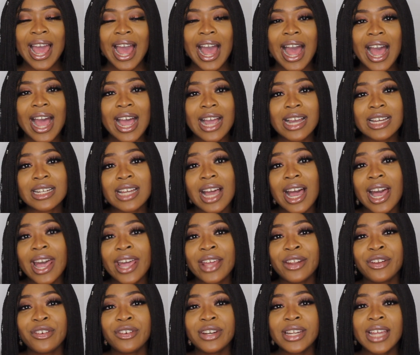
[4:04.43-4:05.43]
and I
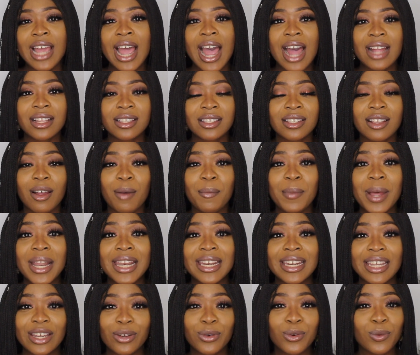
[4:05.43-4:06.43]
had already had some
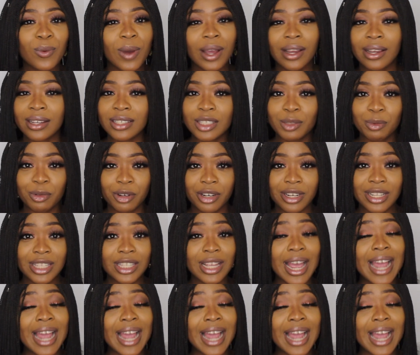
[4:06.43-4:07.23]
legal work experience.